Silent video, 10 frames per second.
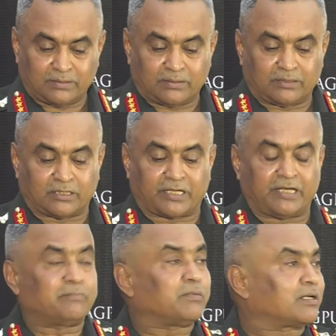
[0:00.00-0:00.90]
The
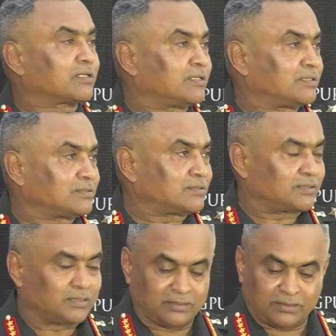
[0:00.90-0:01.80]
key markers
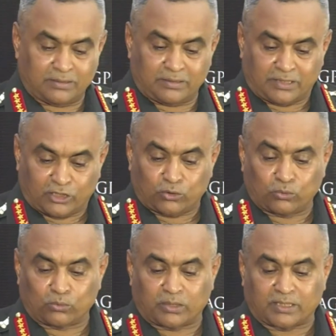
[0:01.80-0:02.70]

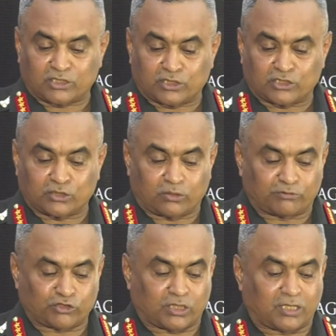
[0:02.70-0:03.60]
include assertion of
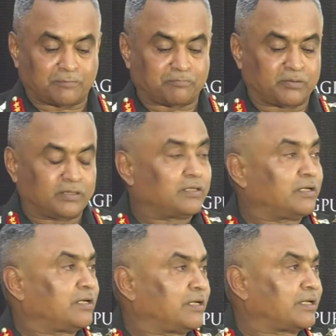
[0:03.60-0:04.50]
sharp
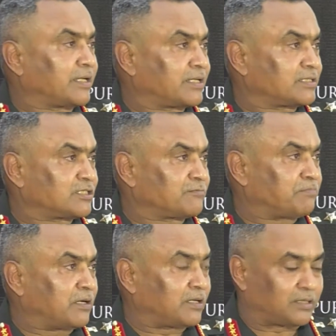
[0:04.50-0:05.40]
and aggressive
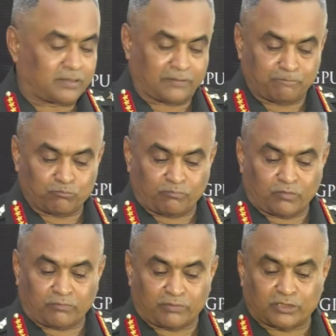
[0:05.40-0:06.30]
power
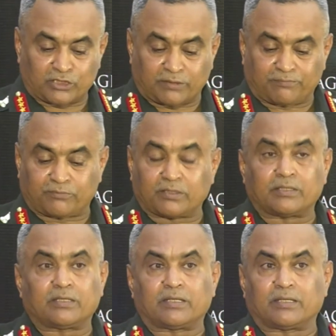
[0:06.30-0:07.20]
with a shift
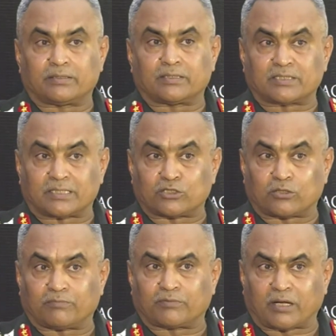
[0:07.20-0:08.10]
in the center
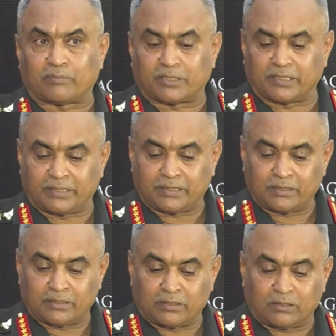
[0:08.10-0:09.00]
of gravity
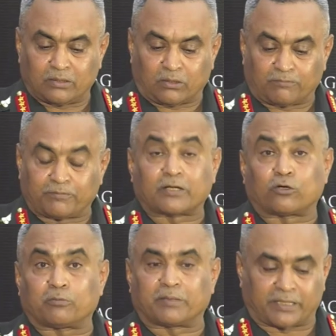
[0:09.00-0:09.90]
of
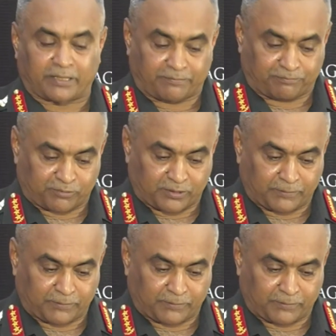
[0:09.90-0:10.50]
economic heft.